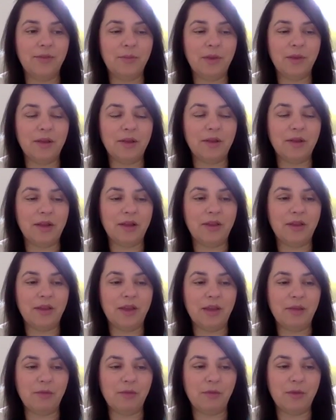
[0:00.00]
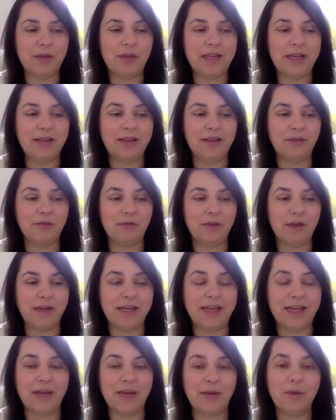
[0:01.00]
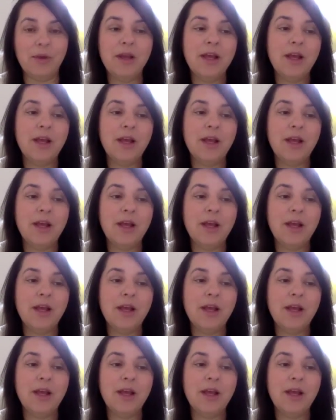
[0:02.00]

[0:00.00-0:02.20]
because I think everyone needs it right now.